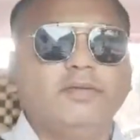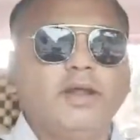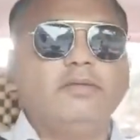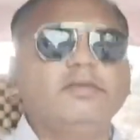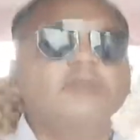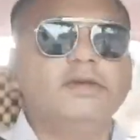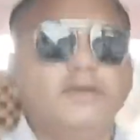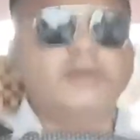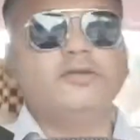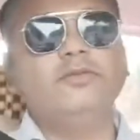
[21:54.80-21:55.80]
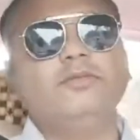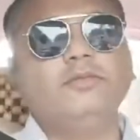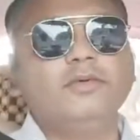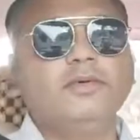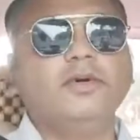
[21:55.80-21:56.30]
thinking to
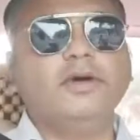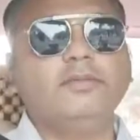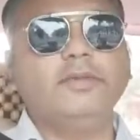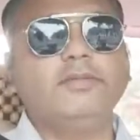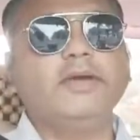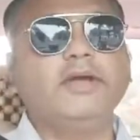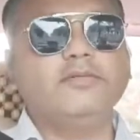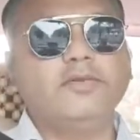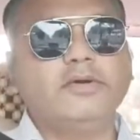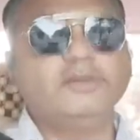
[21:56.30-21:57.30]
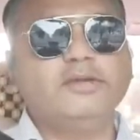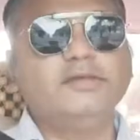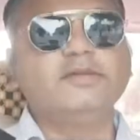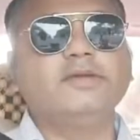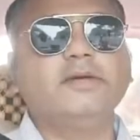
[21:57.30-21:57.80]
prepare for this
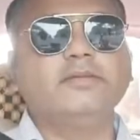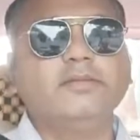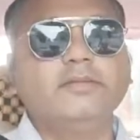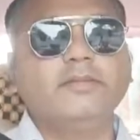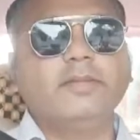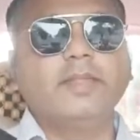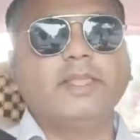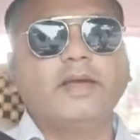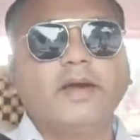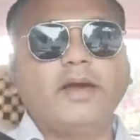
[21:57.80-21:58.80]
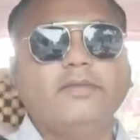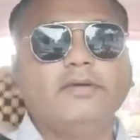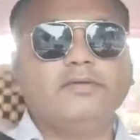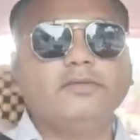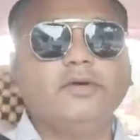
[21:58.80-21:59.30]
exam, I was
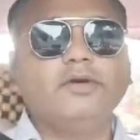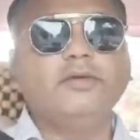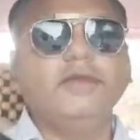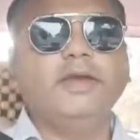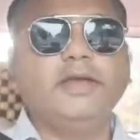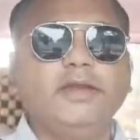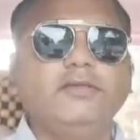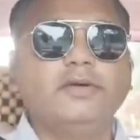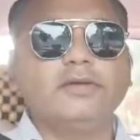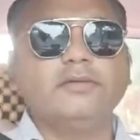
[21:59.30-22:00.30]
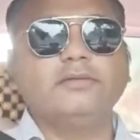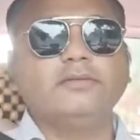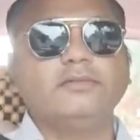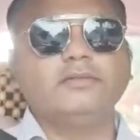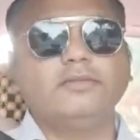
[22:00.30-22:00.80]
not knowing anyone.
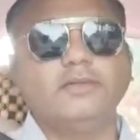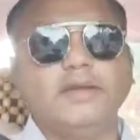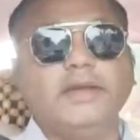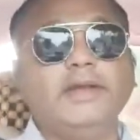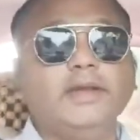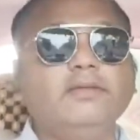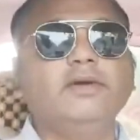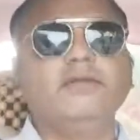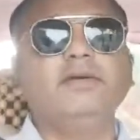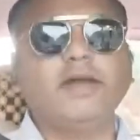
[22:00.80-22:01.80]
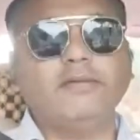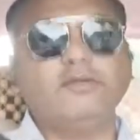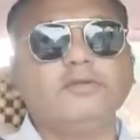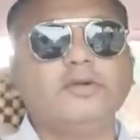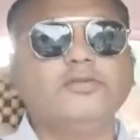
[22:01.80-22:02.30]
Even I was
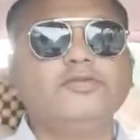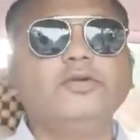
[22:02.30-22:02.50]
not sure